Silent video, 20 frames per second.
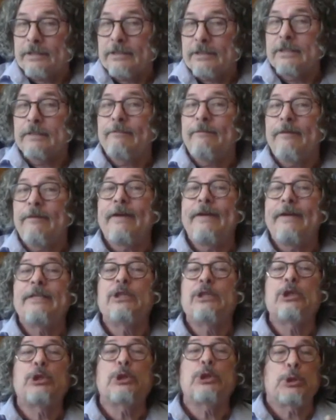It's a very,
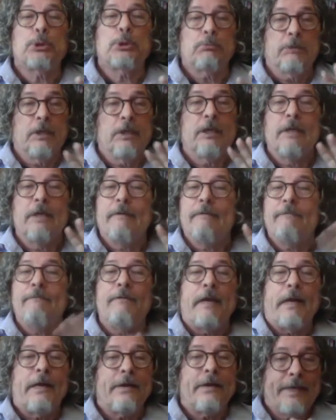
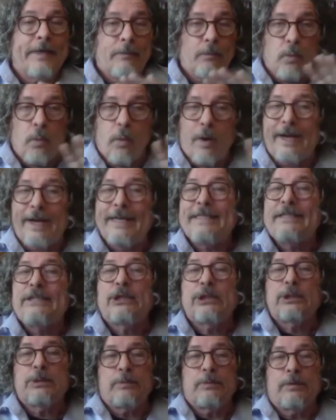very
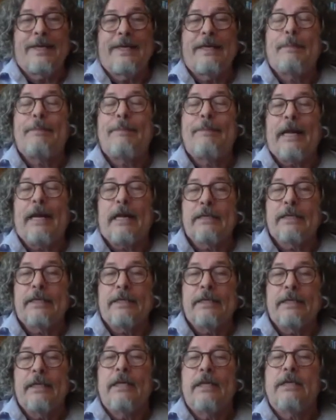widespread palette.
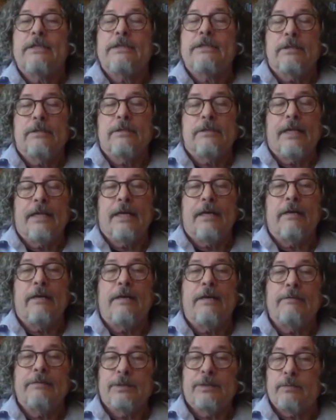So now
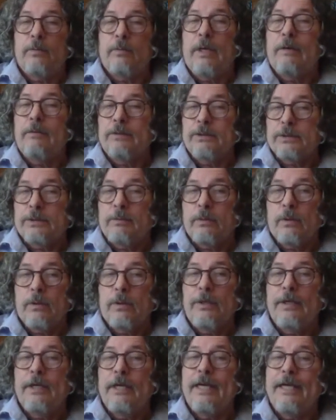I was
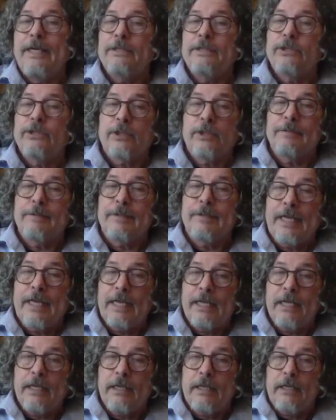born in
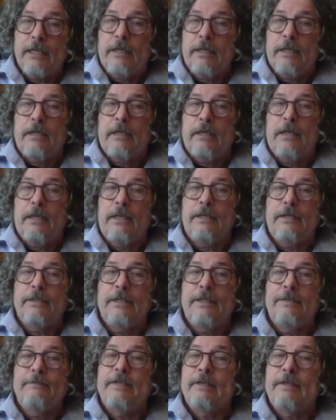Germany and
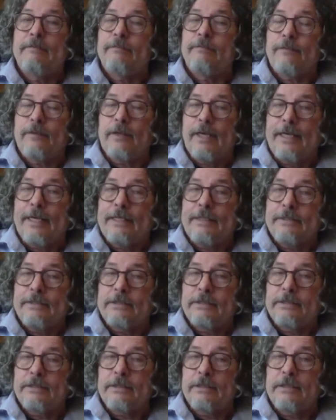lived in
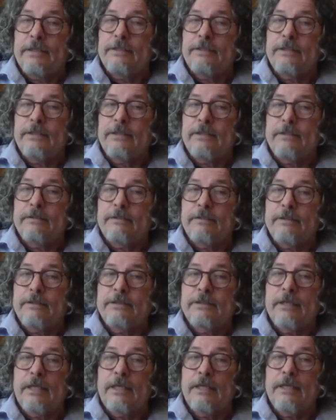France, the
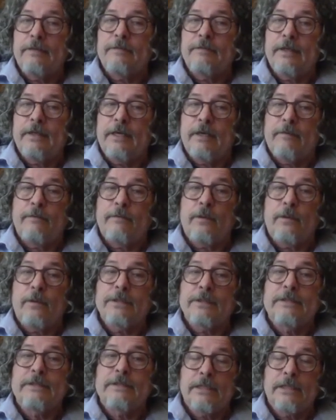son of an Air Force
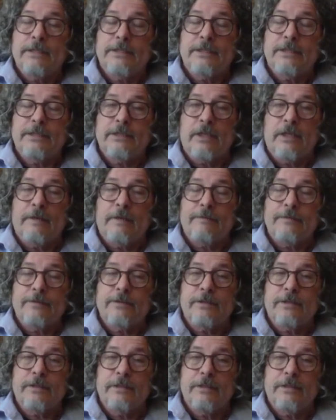intelligence officer.